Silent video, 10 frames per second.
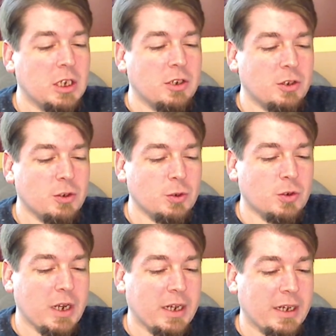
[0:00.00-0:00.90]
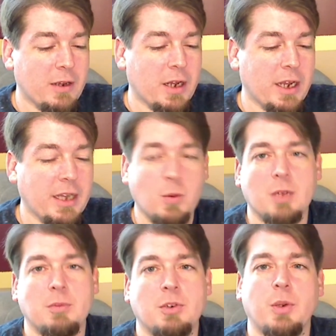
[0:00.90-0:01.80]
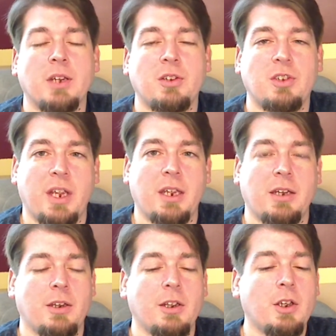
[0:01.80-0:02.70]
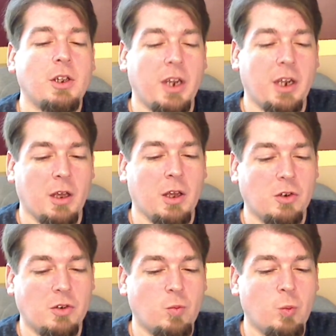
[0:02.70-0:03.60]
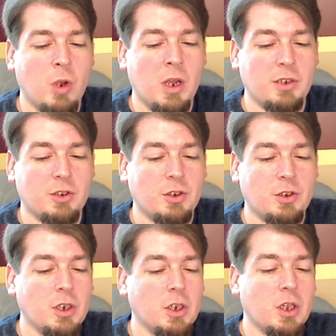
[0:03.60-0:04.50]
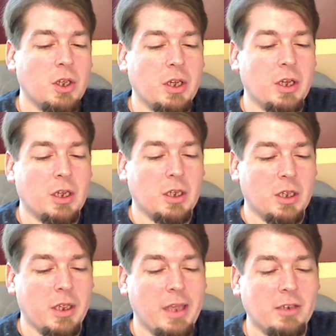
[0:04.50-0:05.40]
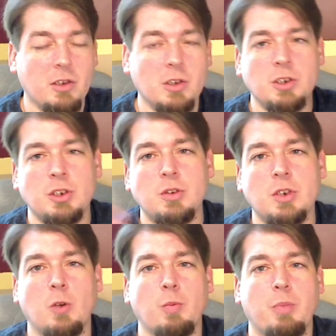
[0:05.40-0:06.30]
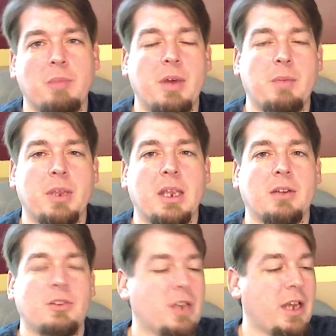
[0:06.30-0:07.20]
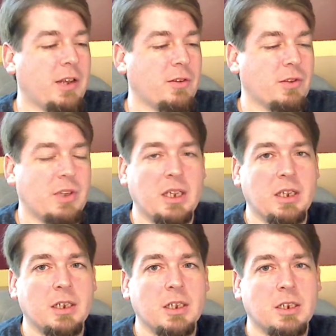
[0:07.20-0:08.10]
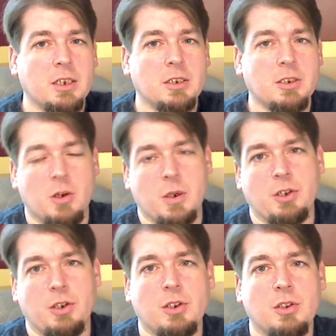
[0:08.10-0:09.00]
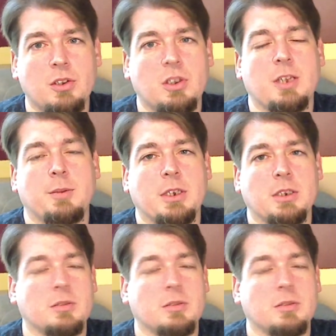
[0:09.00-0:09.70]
to crank out anywhere between 10 and 100 watts, as long as you don't bump up against either the current limit